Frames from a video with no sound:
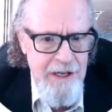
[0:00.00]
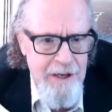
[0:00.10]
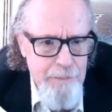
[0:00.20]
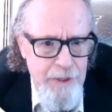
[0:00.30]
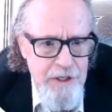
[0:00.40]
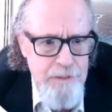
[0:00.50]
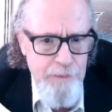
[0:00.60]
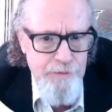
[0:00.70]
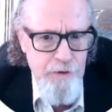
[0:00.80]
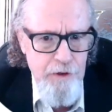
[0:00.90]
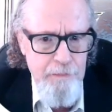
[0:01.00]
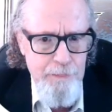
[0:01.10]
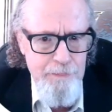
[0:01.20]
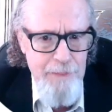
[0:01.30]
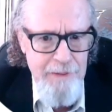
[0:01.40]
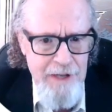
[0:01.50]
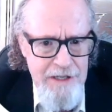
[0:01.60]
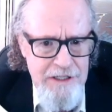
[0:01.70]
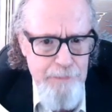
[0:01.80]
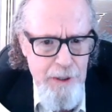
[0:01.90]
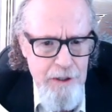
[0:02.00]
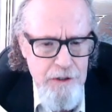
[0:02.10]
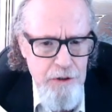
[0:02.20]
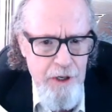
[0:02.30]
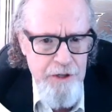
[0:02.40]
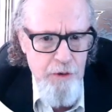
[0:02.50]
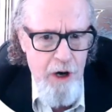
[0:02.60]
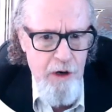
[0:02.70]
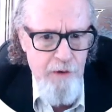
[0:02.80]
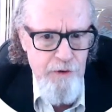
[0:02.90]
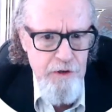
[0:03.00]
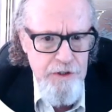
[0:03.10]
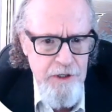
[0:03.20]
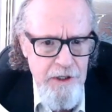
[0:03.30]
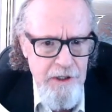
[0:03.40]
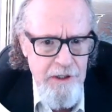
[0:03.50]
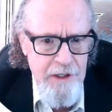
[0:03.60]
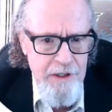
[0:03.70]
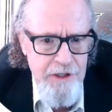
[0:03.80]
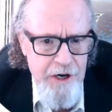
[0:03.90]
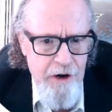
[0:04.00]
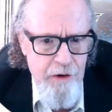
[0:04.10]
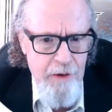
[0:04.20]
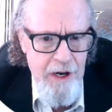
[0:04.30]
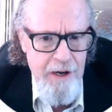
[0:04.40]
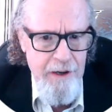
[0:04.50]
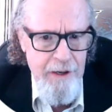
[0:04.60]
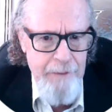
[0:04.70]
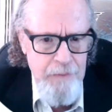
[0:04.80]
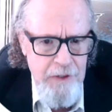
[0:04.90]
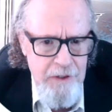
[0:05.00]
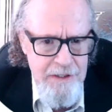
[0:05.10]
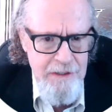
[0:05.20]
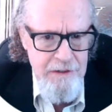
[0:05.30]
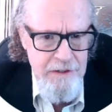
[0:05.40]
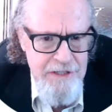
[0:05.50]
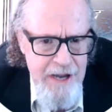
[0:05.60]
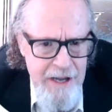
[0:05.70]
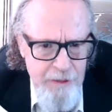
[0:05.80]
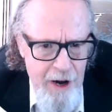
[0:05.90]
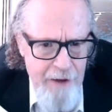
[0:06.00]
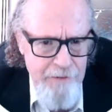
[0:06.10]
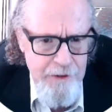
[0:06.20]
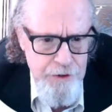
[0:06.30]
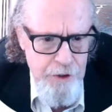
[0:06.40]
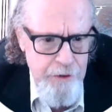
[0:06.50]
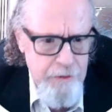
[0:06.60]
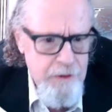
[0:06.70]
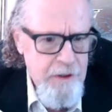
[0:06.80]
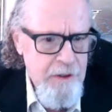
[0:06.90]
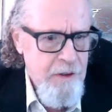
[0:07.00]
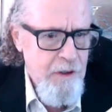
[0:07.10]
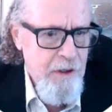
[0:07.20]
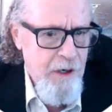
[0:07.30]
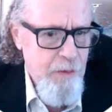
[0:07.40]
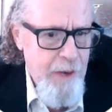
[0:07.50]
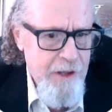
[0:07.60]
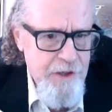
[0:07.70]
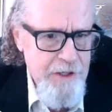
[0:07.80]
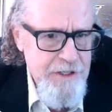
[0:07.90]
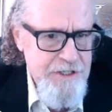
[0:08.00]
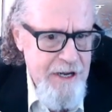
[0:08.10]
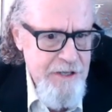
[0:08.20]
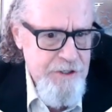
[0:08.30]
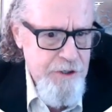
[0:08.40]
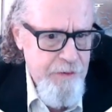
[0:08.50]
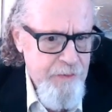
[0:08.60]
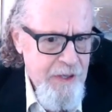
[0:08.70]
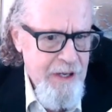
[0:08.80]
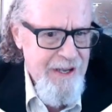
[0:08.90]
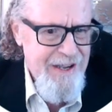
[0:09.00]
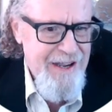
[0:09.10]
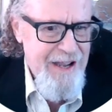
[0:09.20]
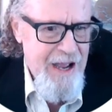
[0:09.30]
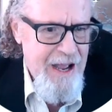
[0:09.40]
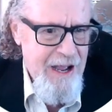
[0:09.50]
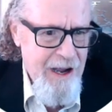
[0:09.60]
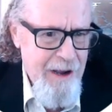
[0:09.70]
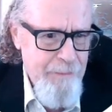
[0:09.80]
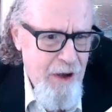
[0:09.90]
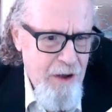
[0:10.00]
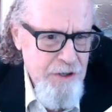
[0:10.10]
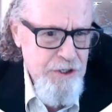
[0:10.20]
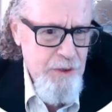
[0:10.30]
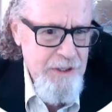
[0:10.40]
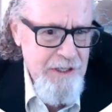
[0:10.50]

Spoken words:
but is preferred as compared to other aquifers that are sand, gravel, and dirt rather than sandstone. Also in this